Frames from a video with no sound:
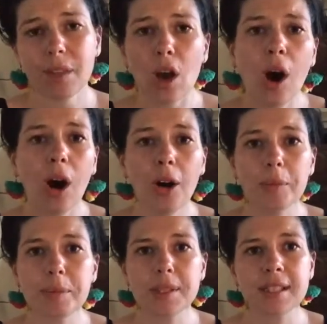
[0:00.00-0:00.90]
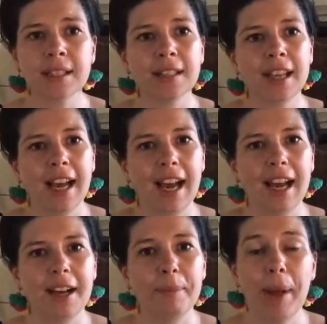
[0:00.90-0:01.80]
Hops,
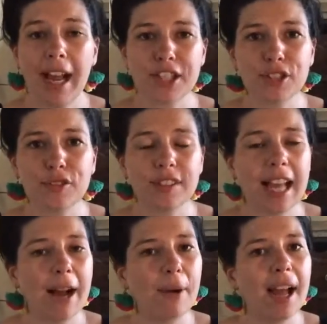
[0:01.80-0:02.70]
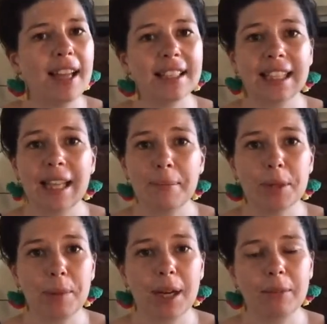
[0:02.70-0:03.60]
passion flower, and
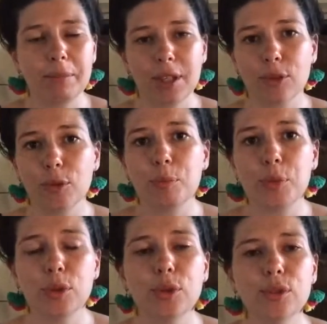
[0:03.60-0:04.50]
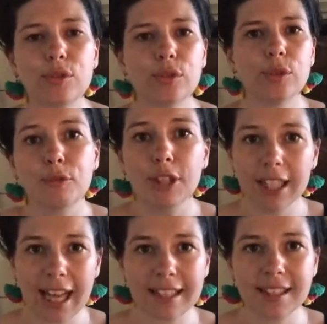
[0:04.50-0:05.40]
lemon balm. They're all beautiful,
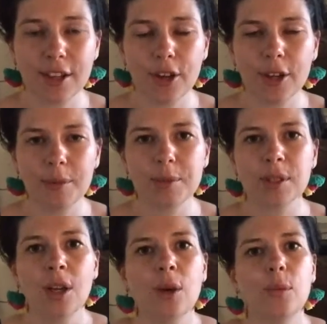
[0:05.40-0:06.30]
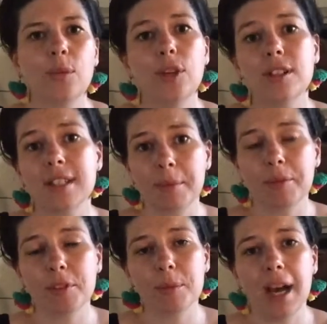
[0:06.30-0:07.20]
relaxing herbs. Some
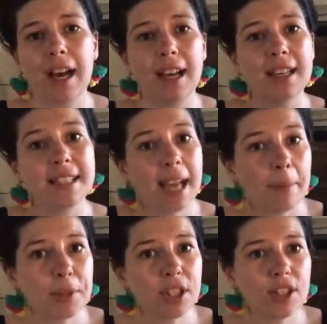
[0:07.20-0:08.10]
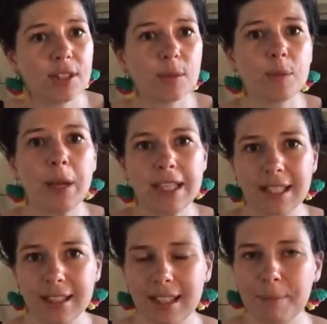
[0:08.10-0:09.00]
of them are adaptogens, which
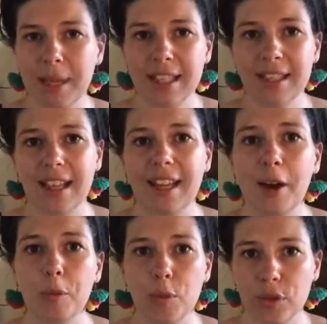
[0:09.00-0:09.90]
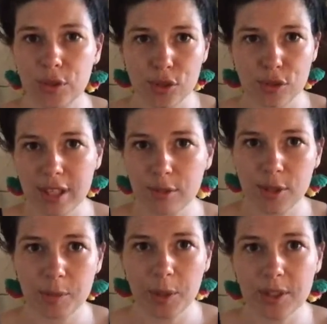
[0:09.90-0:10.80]
basically mean they help with your stress
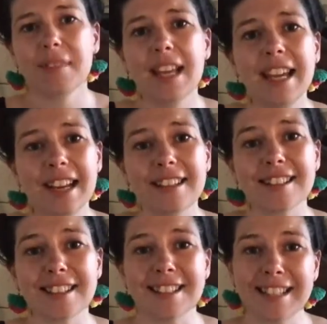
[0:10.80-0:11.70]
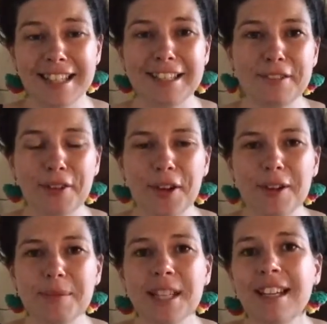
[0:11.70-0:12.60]
response, and others are sedative
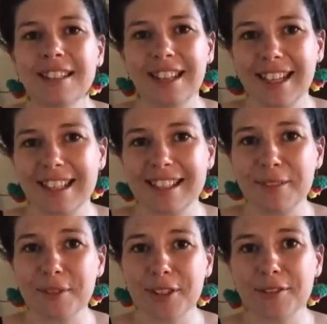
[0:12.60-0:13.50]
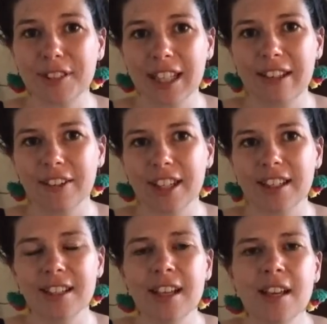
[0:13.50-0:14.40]
herbs, like I said with the valerian.